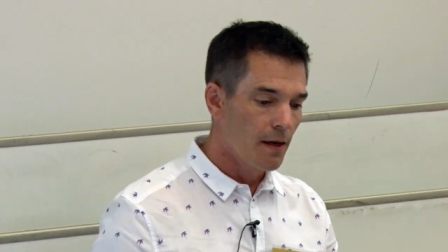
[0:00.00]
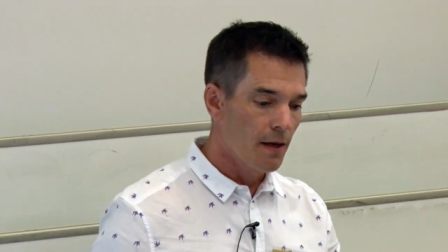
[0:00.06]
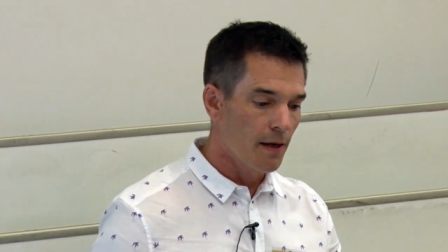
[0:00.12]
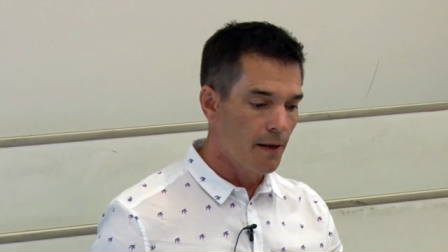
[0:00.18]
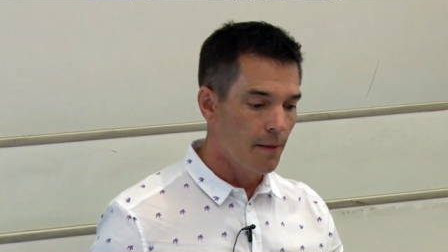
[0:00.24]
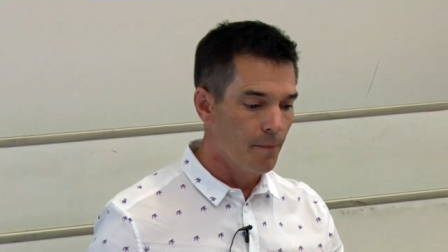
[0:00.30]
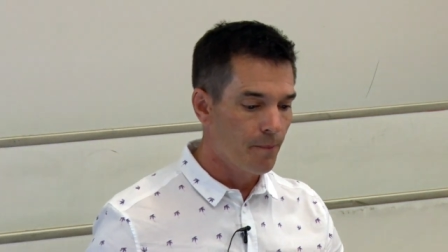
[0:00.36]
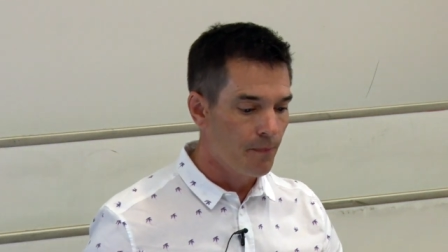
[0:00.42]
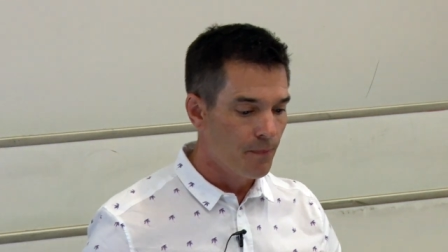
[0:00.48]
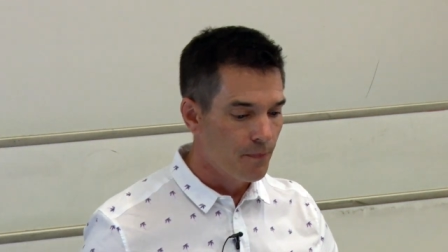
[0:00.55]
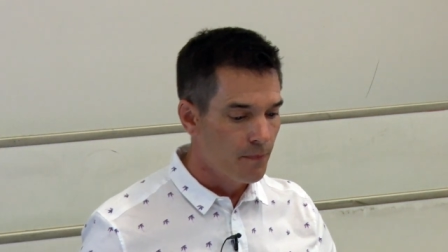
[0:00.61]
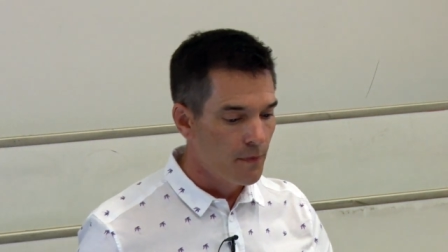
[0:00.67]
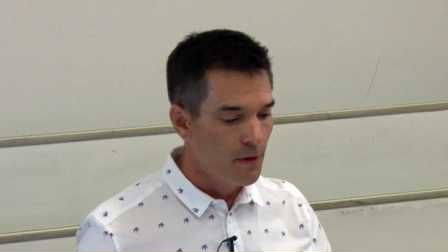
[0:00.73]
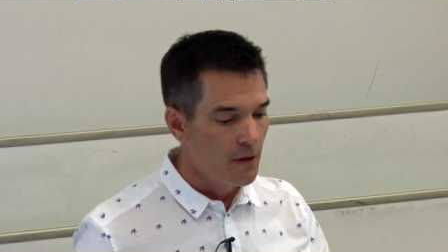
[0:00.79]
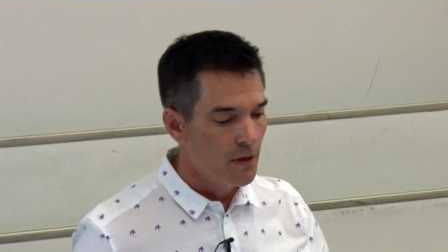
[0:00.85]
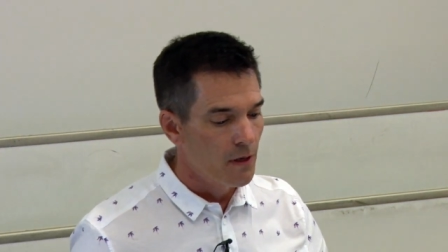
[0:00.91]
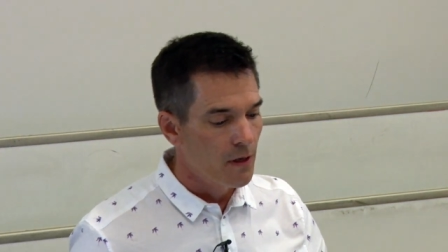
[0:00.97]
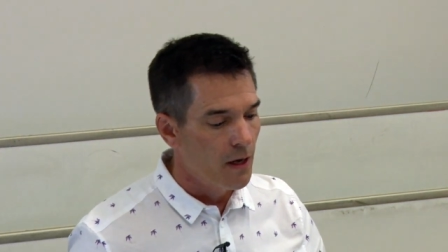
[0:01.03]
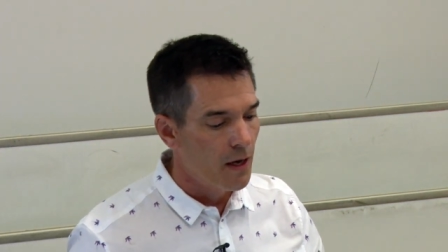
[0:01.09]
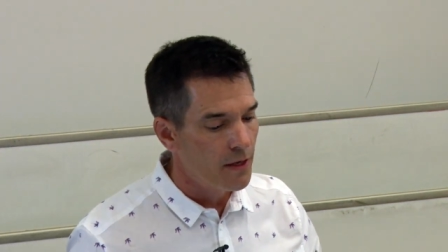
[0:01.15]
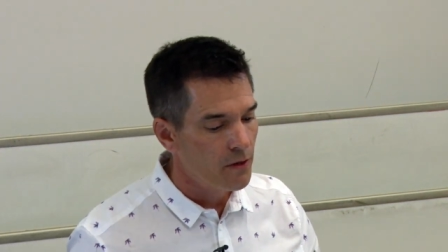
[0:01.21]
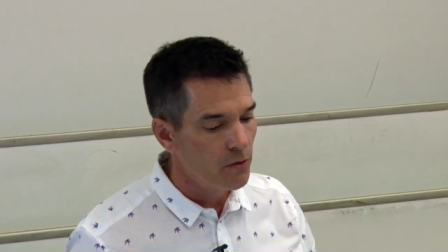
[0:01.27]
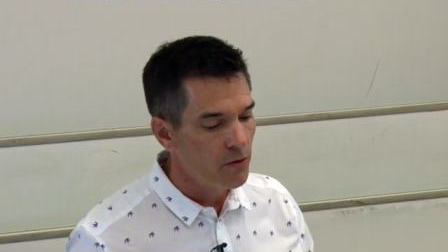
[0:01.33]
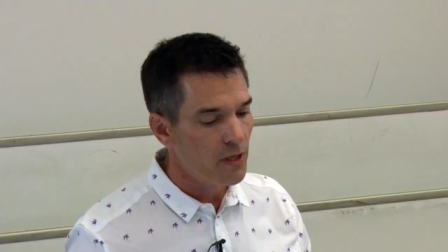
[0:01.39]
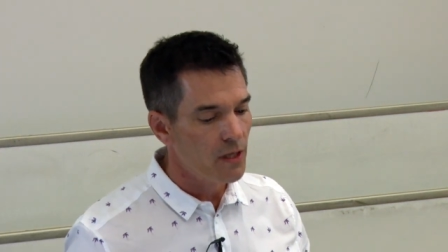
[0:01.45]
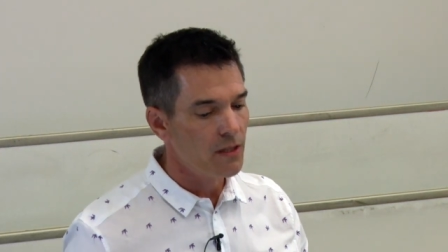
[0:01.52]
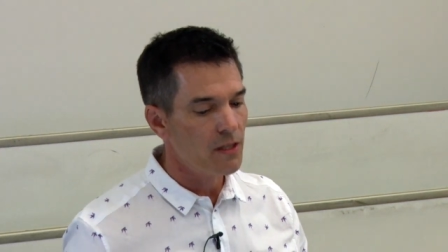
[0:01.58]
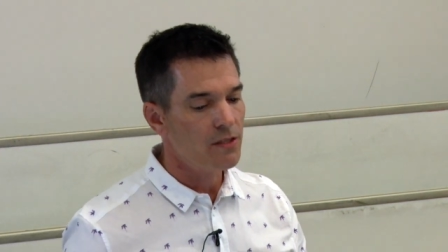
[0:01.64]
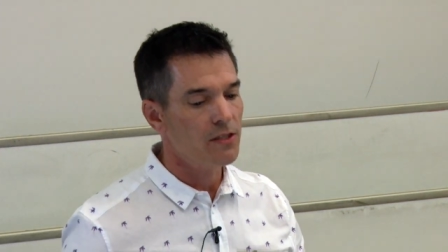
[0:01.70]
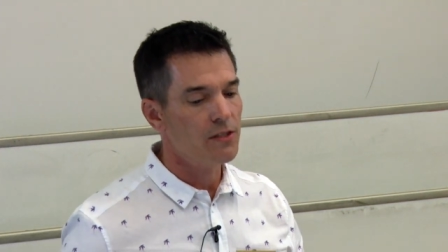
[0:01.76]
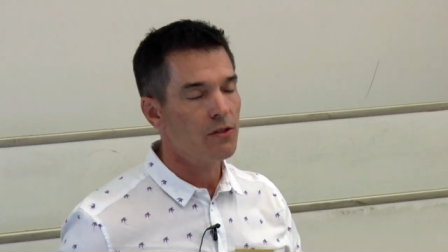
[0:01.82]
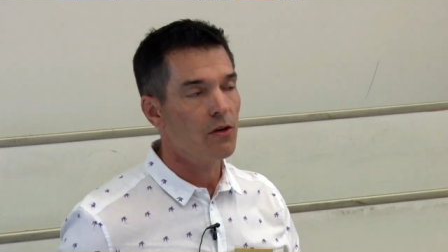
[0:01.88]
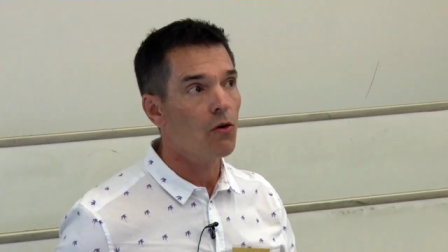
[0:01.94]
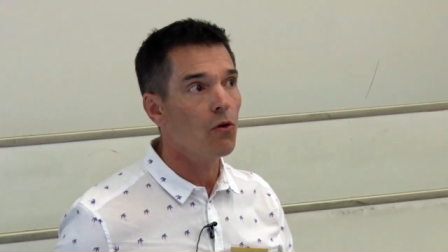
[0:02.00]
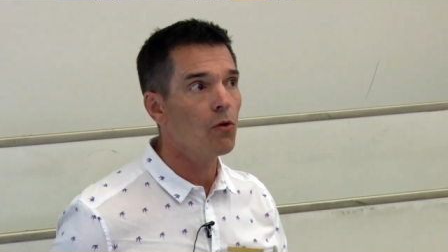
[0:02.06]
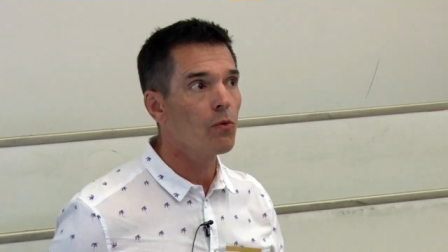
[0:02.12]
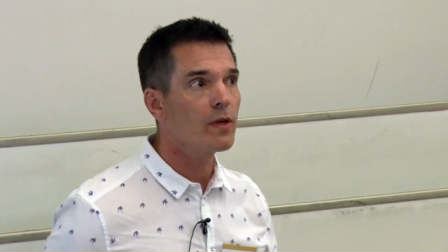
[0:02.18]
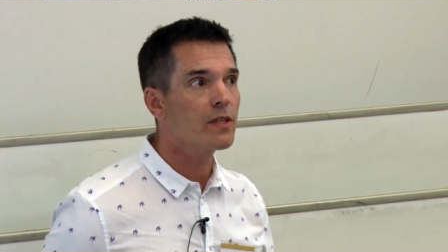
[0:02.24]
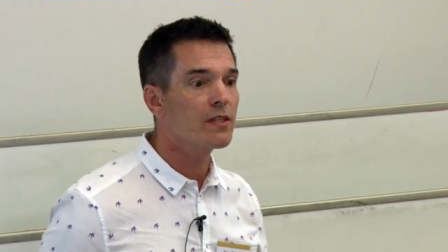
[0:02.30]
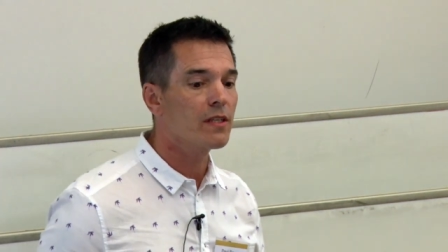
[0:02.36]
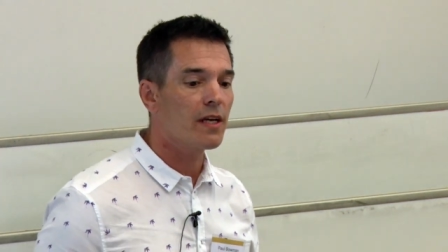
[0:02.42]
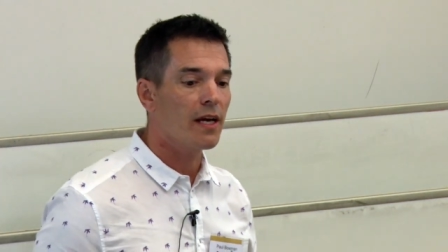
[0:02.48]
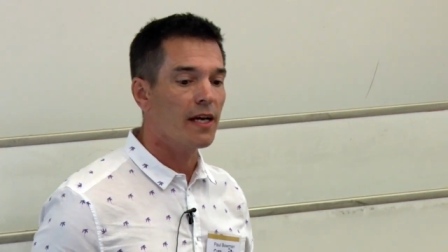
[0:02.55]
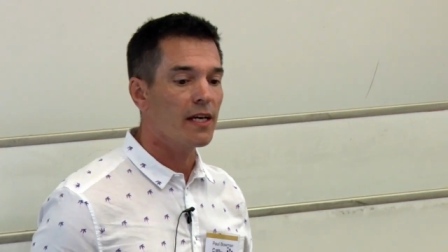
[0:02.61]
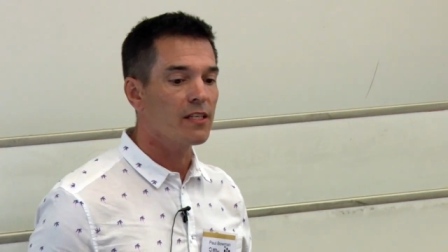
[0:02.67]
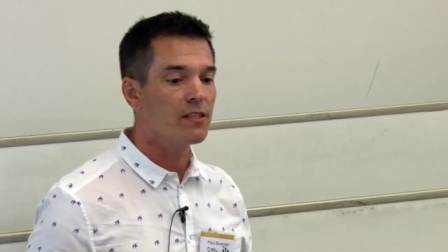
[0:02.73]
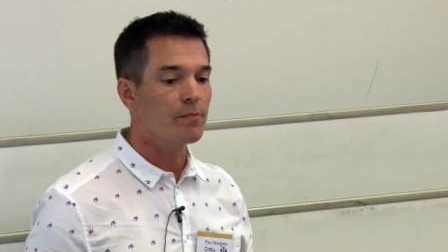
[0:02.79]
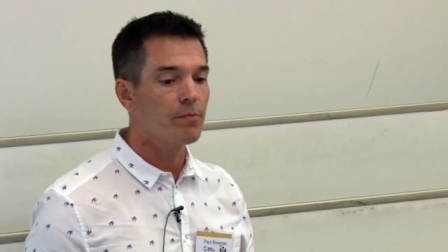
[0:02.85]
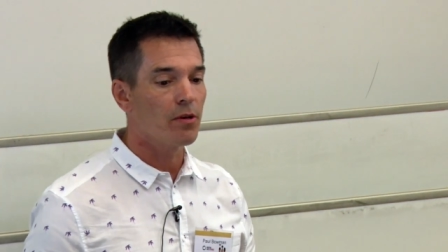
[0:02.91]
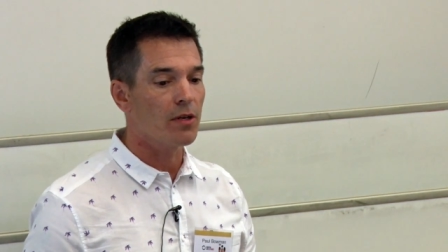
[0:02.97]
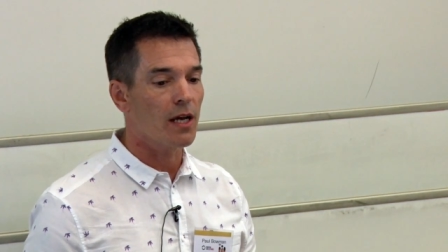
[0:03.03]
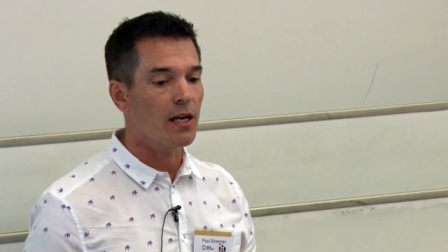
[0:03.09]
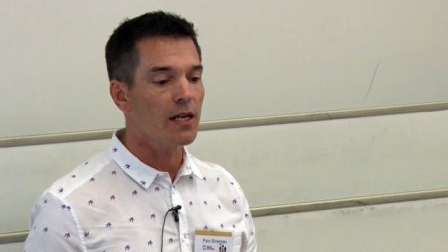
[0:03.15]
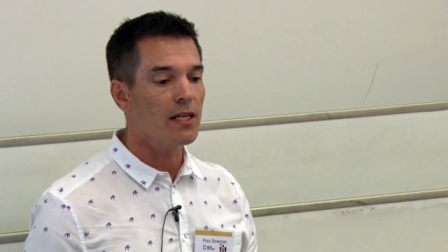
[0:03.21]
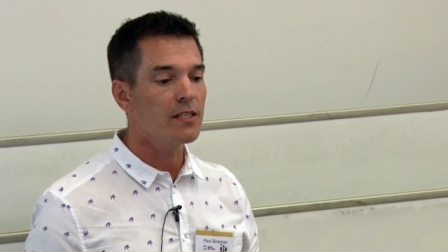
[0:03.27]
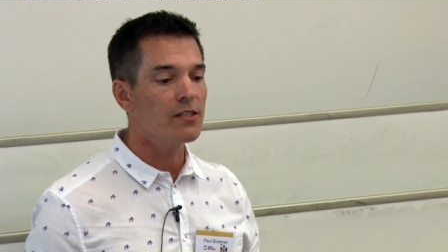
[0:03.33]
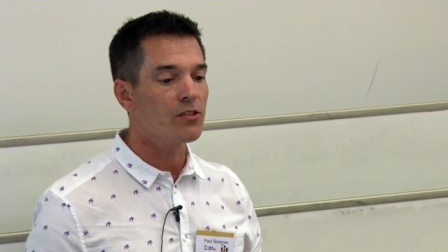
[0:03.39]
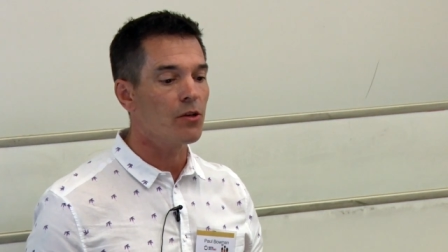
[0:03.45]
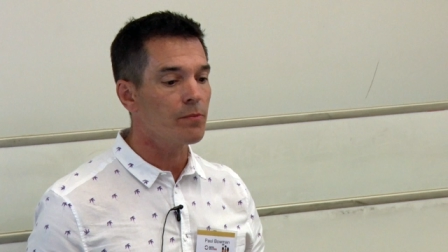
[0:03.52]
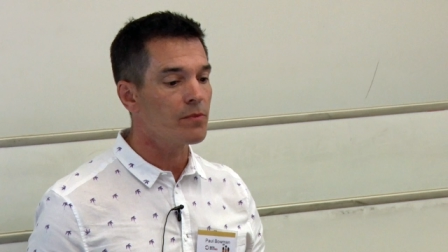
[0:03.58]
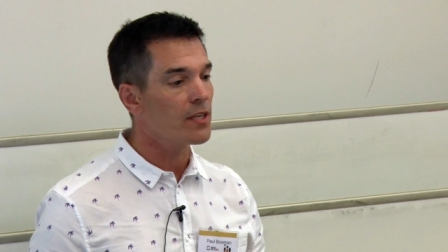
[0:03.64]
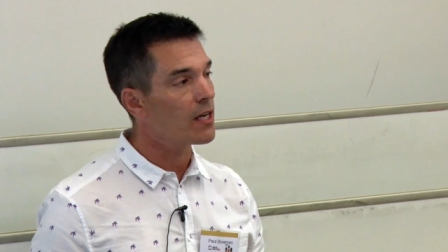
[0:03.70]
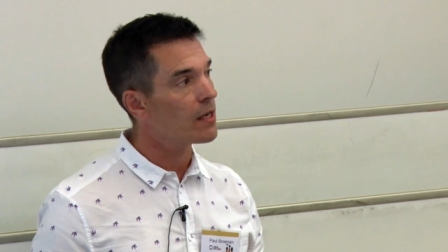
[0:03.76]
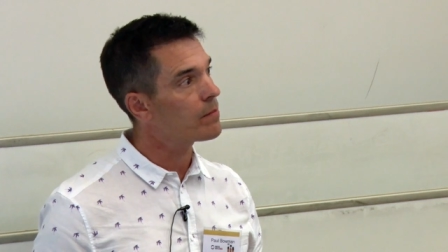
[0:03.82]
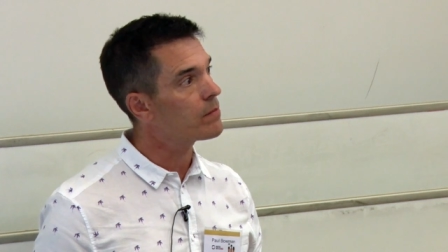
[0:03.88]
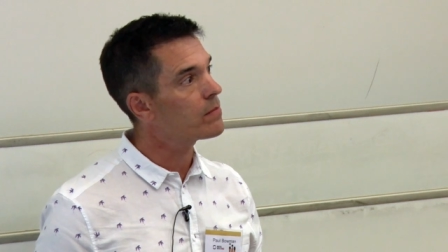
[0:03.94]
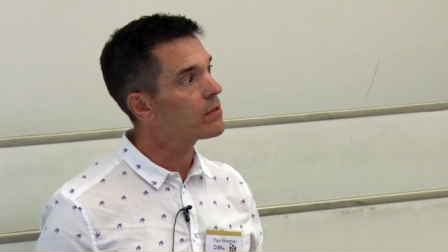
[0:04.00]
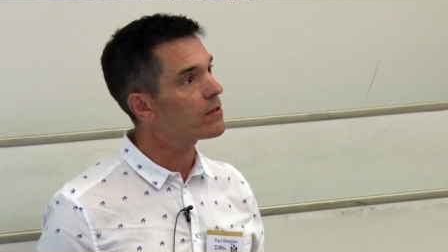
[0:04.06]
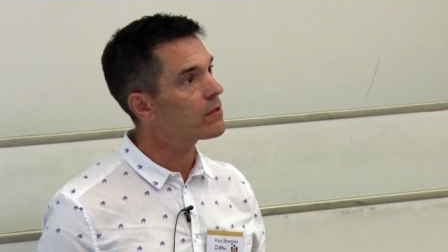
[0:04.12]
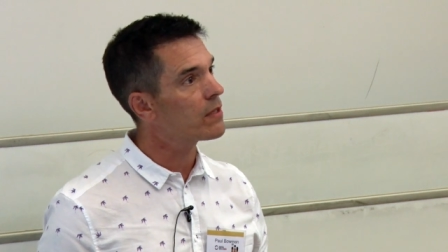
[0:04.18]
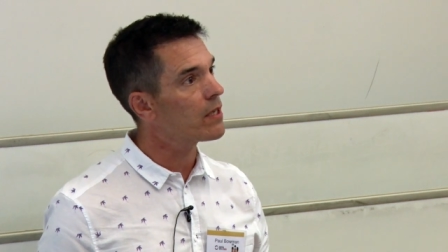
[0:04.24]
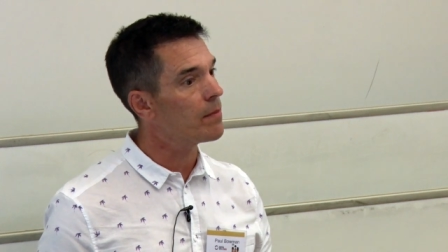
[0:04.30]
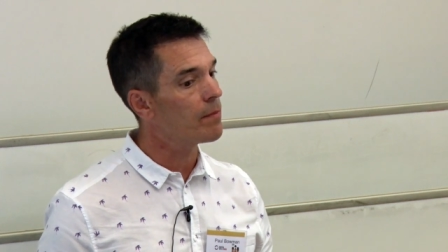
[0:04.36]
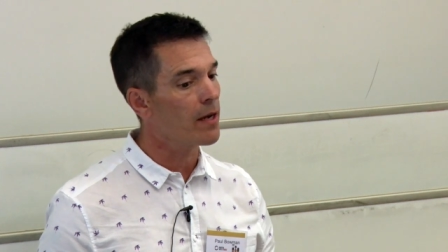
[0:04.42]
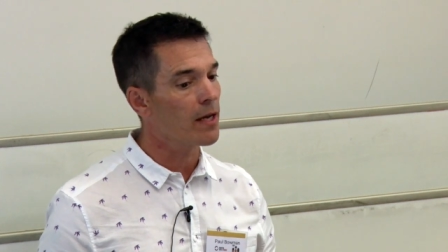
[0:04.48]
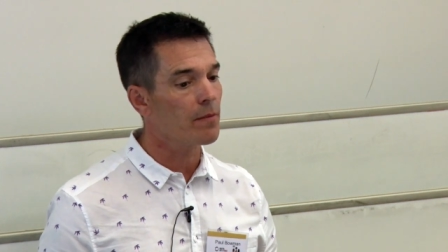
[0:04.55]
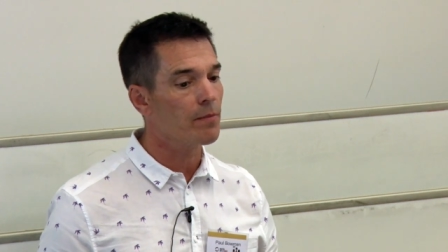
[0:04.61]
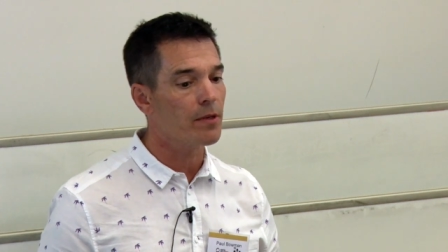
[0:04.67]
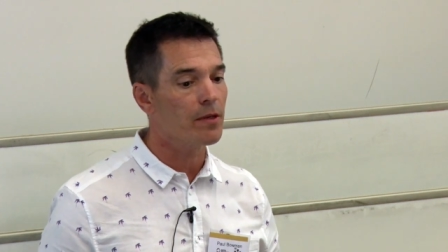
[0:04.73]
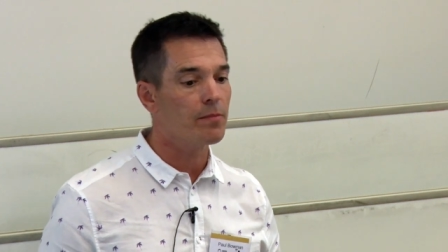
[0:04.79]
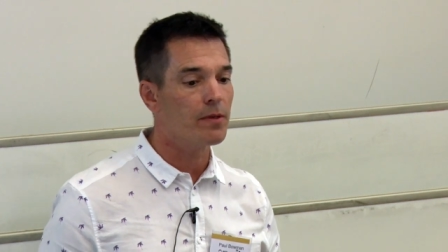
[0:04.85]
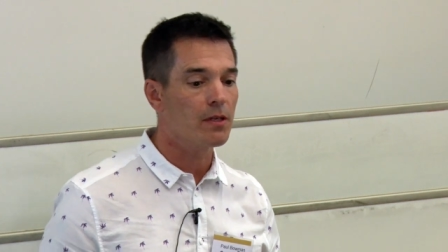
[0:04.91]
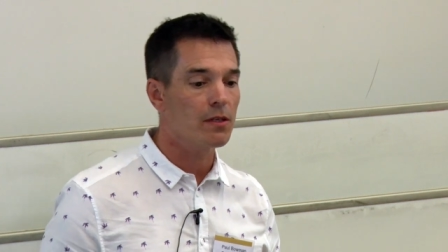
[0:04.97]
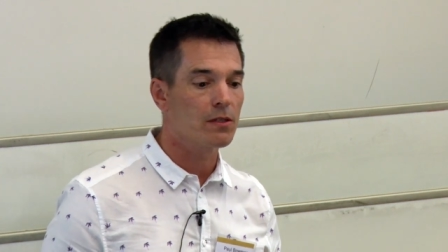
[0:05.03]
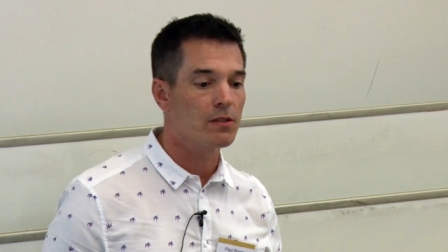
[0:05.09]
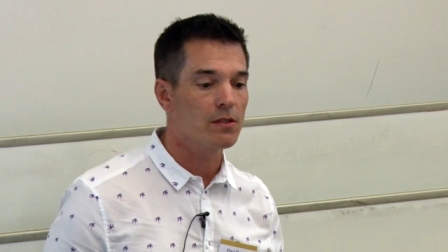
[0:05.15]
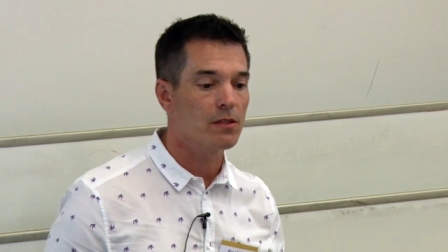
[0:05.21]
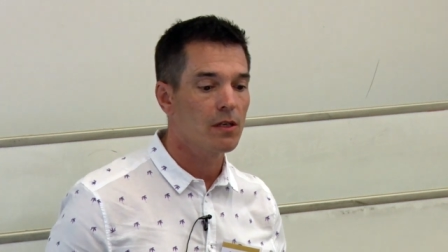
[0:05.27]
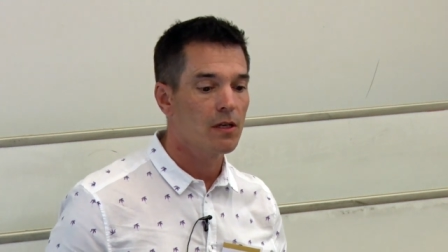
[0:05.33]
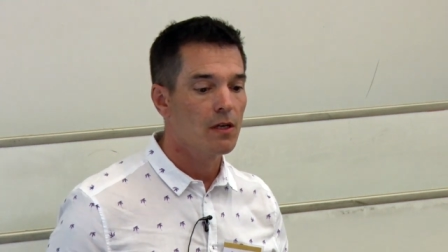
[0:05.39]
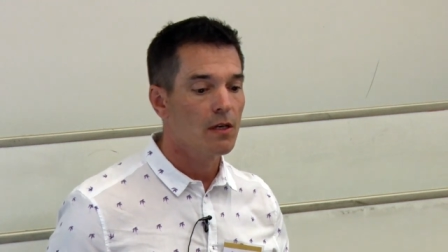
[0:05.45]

Um, I don't think this is always the case, but at least sometimes it might be, because